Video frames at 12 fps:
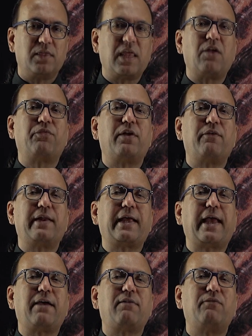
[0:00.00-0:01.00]
The inferior vena
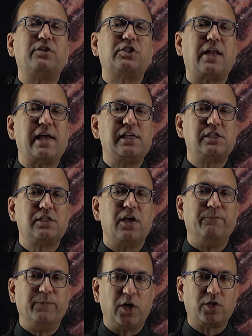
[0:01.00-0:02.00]
cava which lies
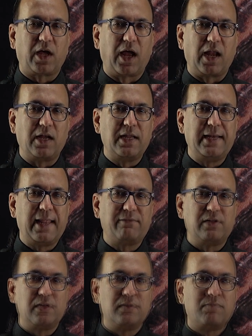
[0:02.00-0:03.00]
below the kidney
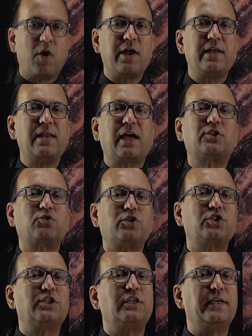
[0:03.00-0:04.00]
level. My next question